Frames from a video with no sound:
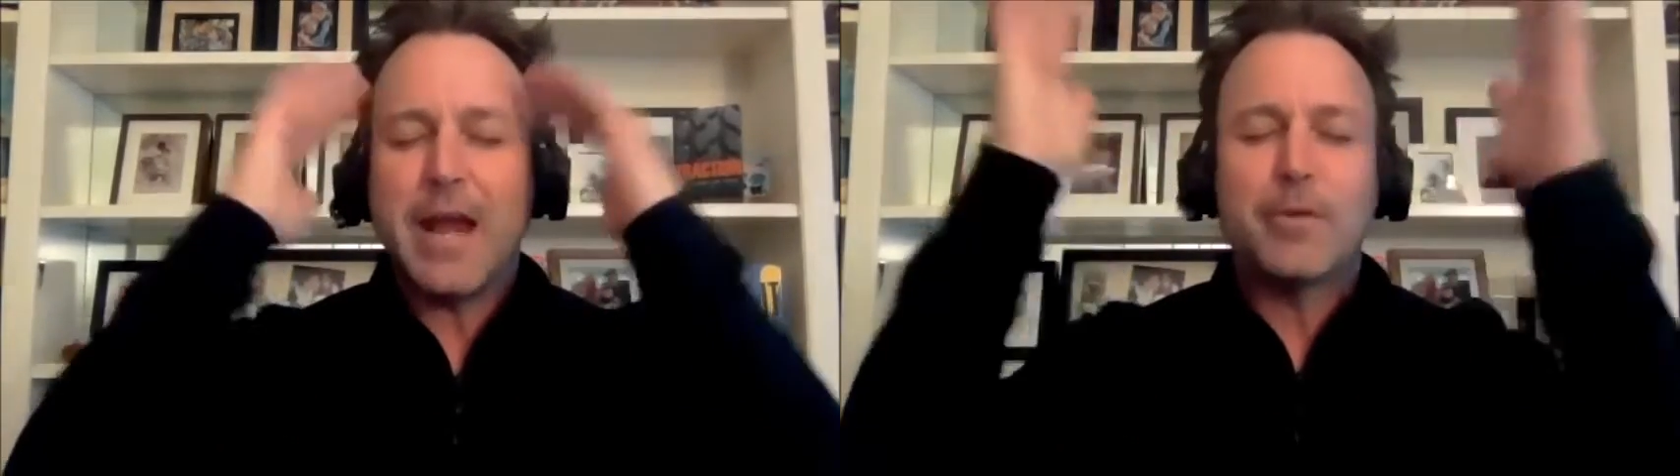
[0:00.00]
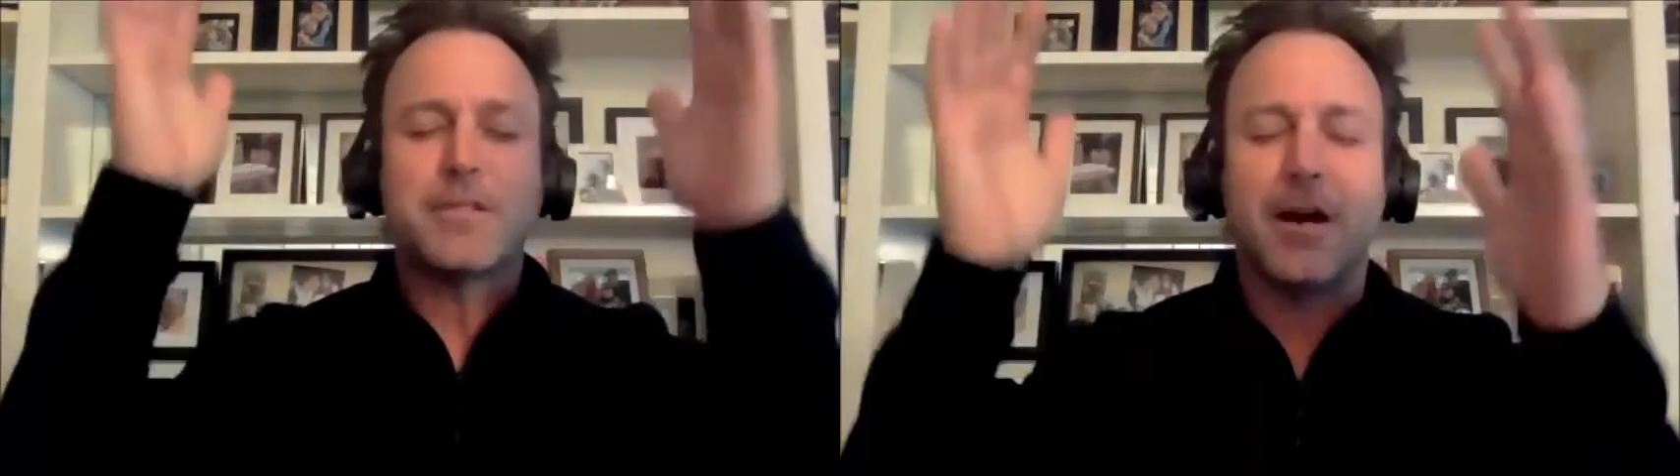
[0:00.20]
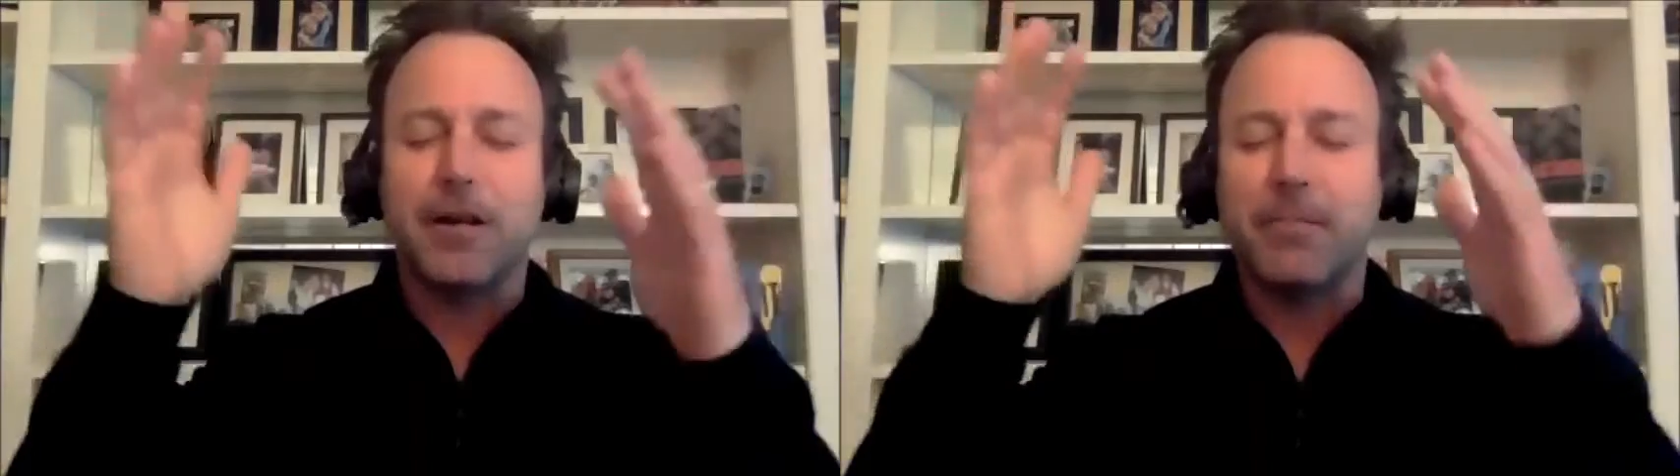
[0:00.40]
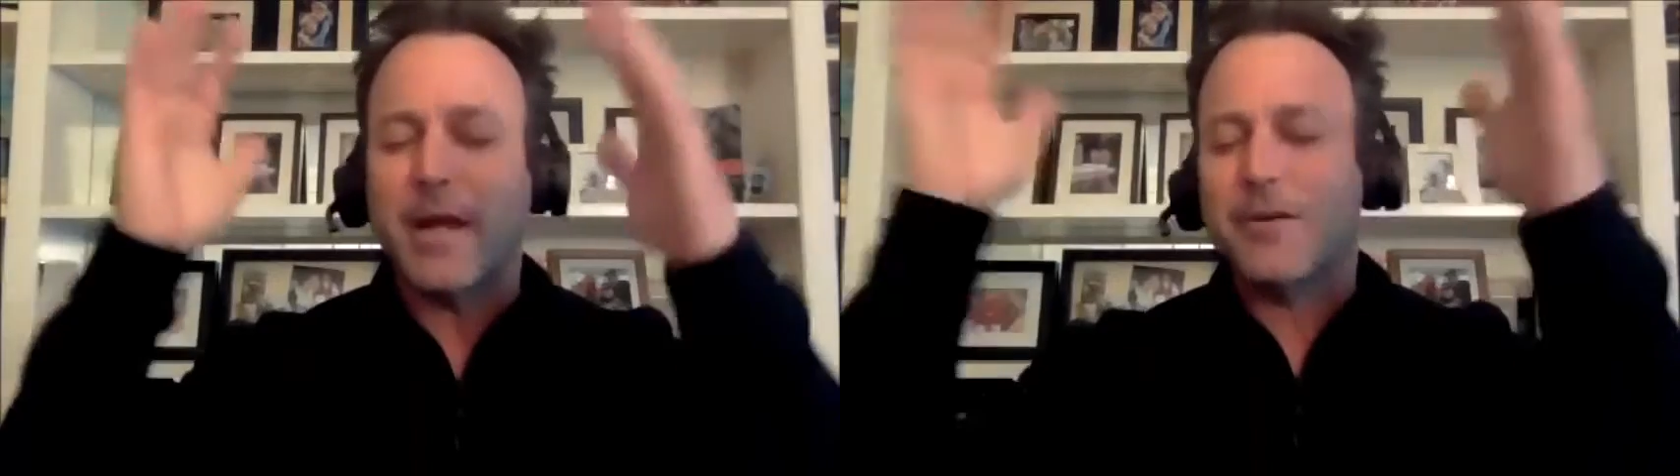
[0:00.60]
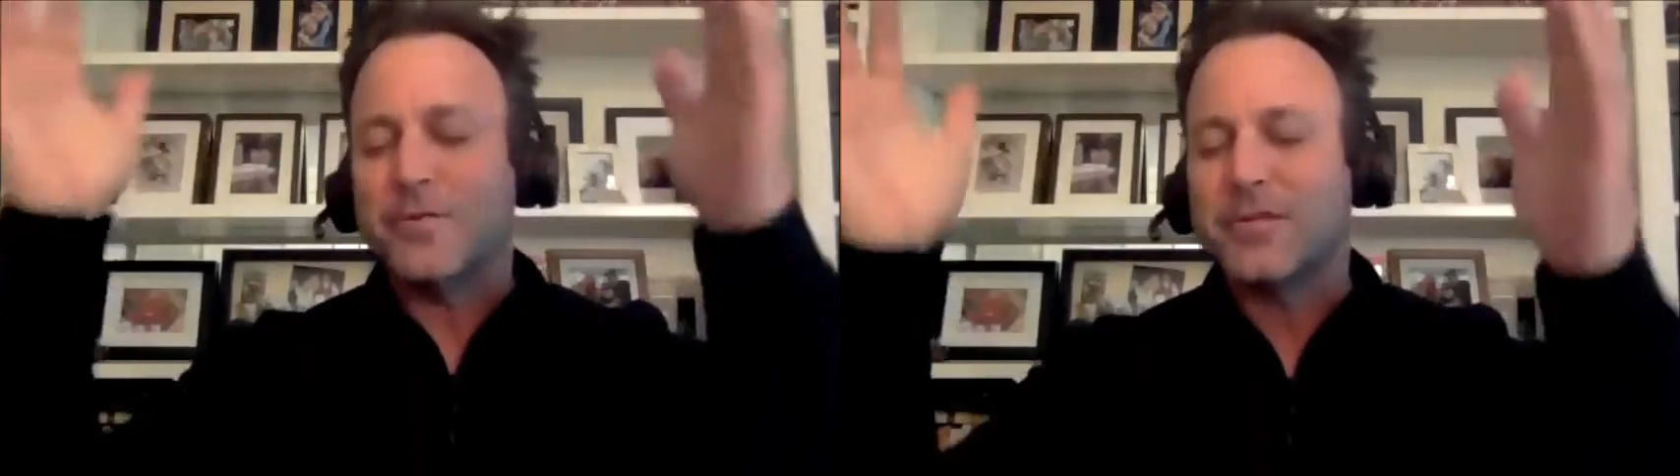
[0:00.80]
Amazon and
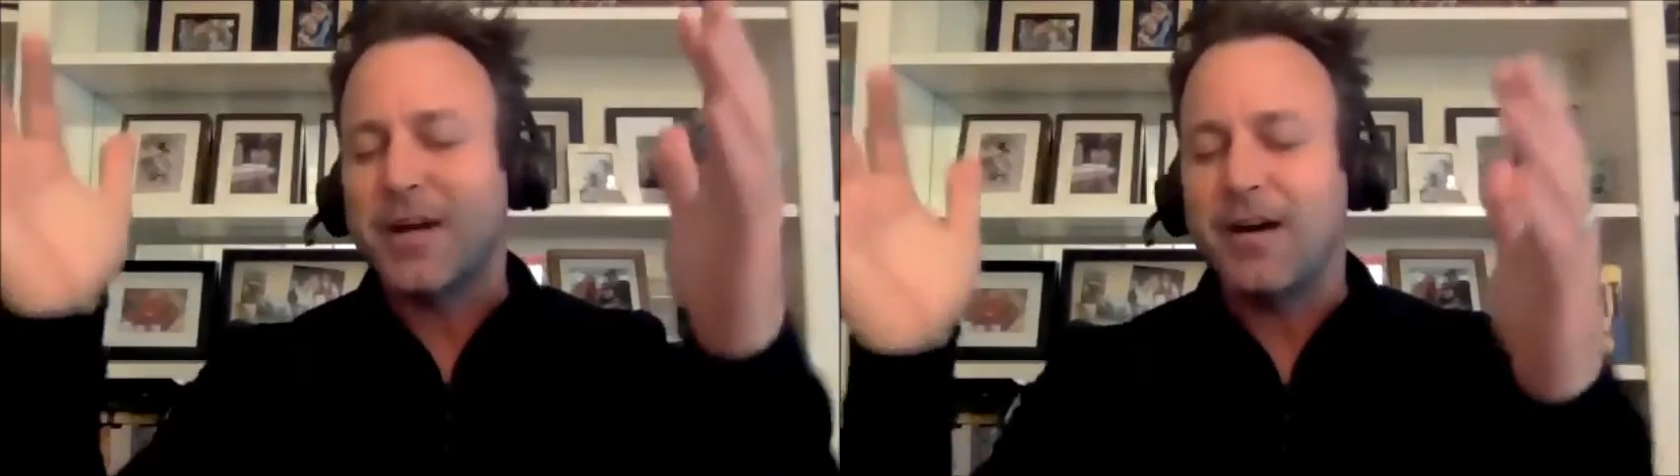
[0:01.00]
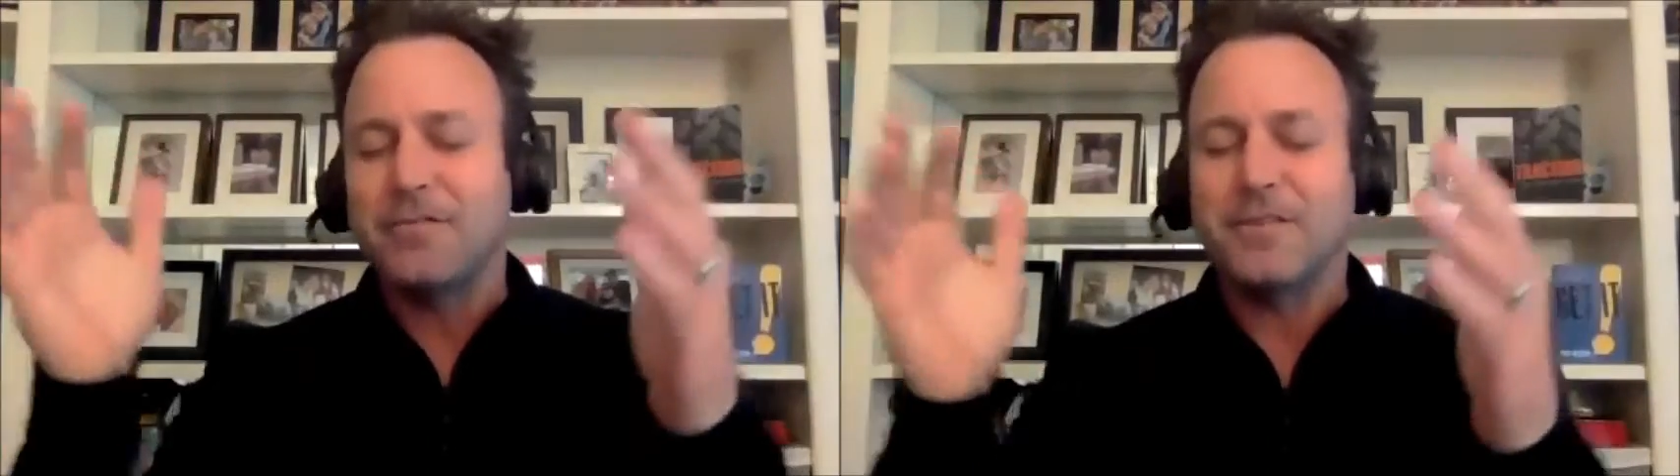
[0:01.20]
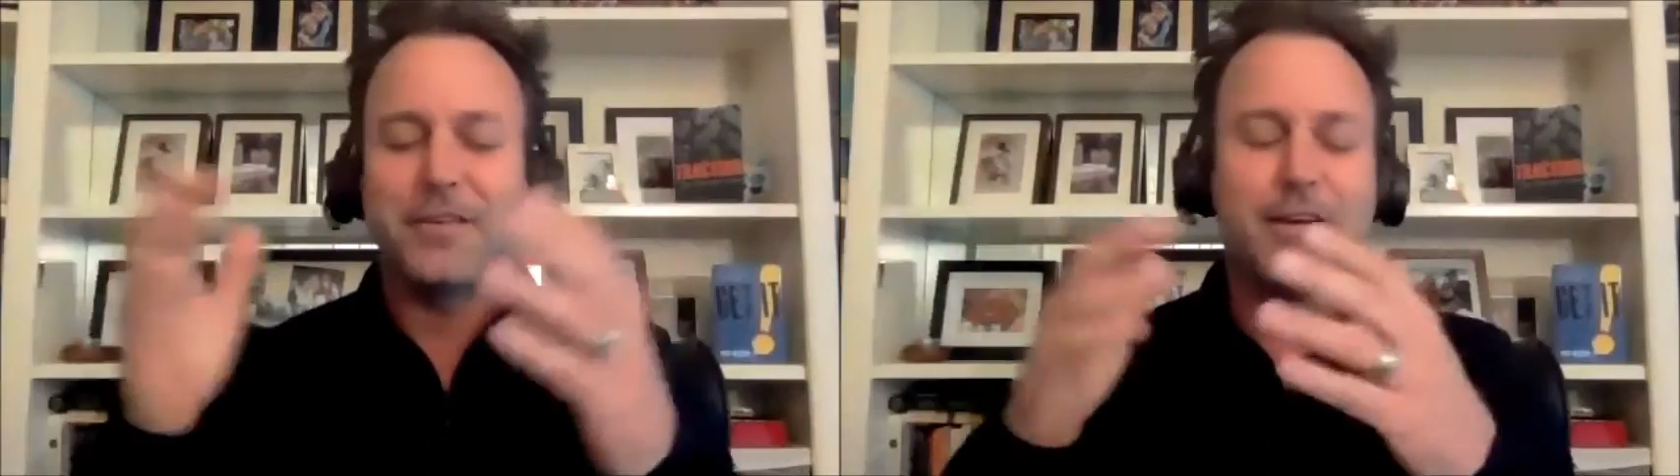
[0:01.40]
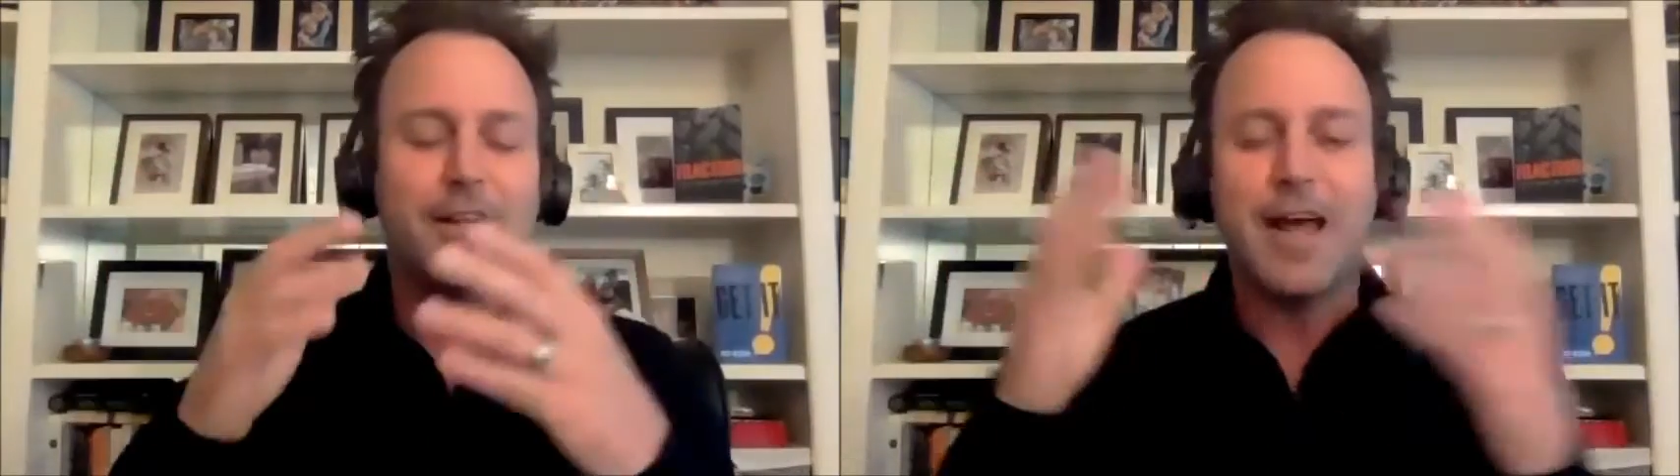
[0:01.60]
Microsoft and